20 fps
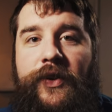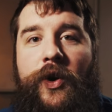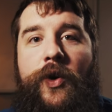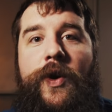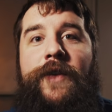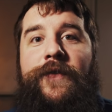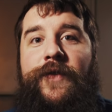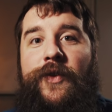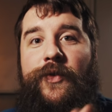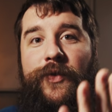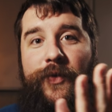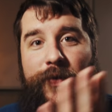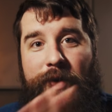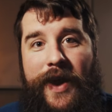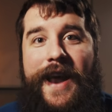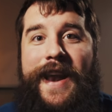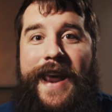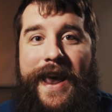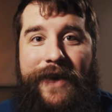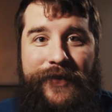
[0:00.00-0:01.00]
So if you do
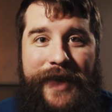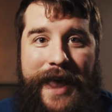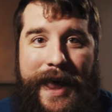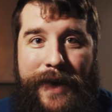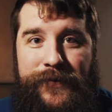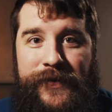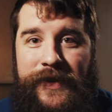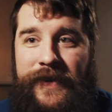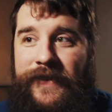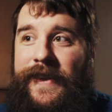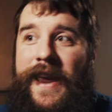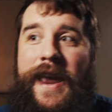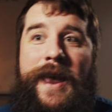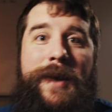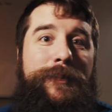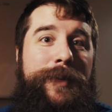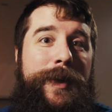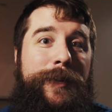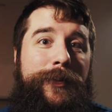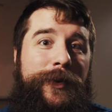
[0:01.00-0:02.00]
not have captions,
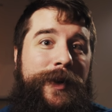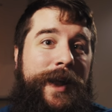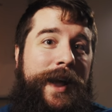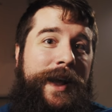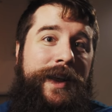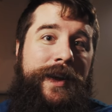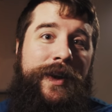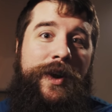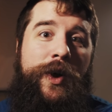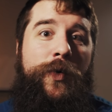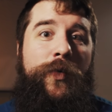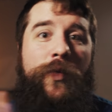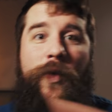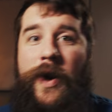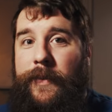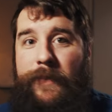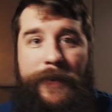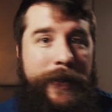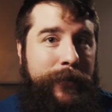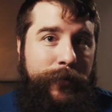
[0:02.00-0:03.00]
people are not gonna know
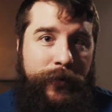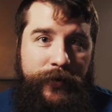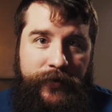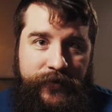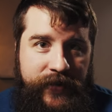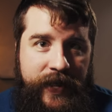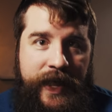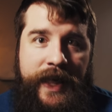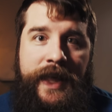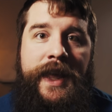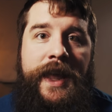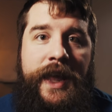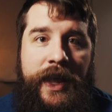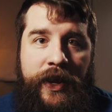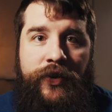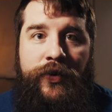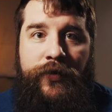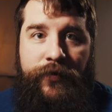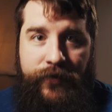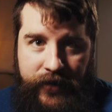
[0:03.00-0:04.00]
what people are saying
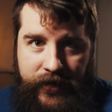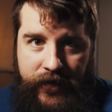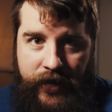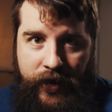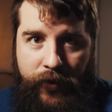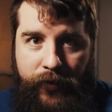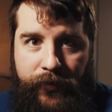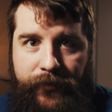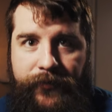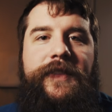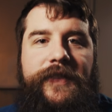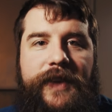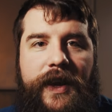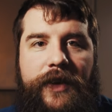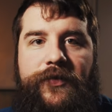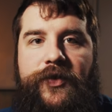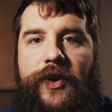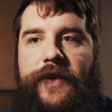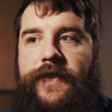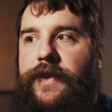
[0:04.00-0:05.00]
in your video.
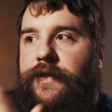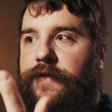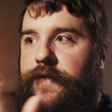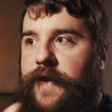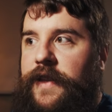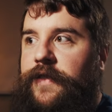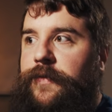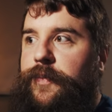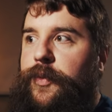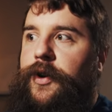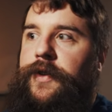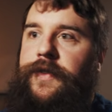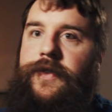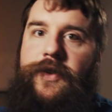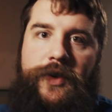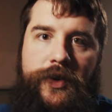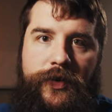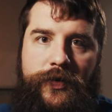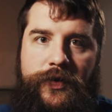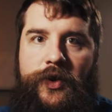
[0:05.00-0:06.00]
Instead of trusting Facebook's
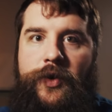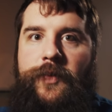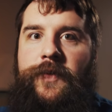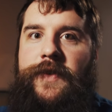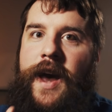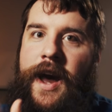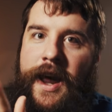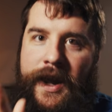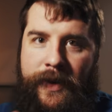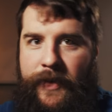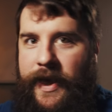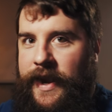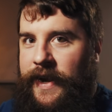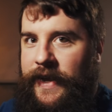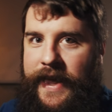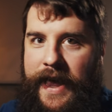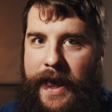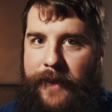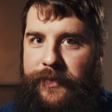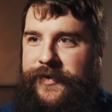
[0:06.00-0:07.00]
or YouTube's
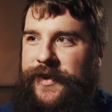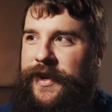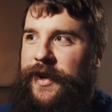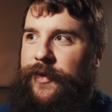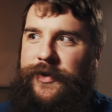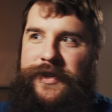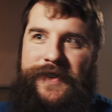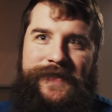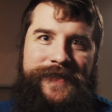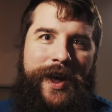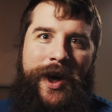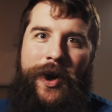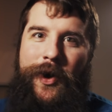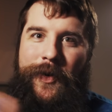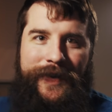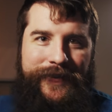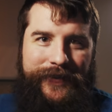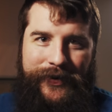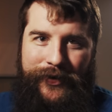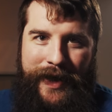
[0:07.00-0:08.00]
automatic captioning, which is
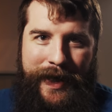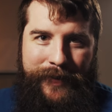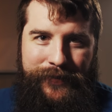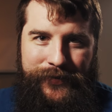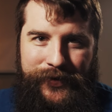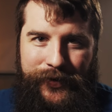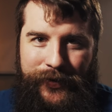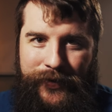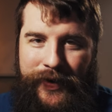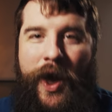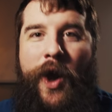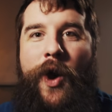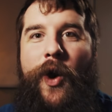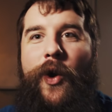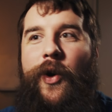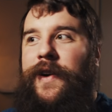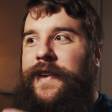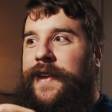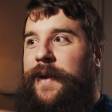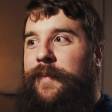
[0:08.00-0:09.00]
always a crapshoot,
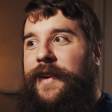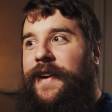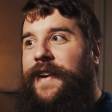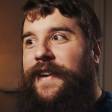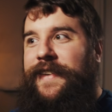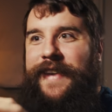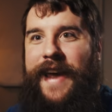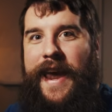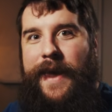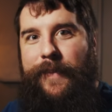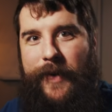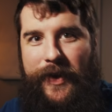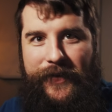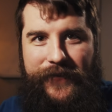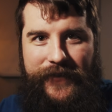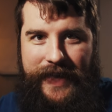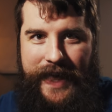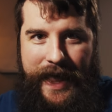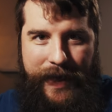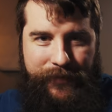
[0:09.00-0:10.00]
or attempting to type
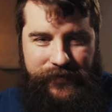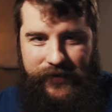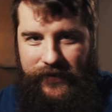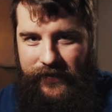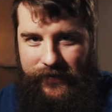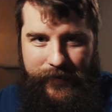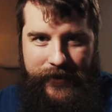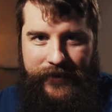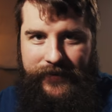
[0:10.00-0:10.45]
out the captions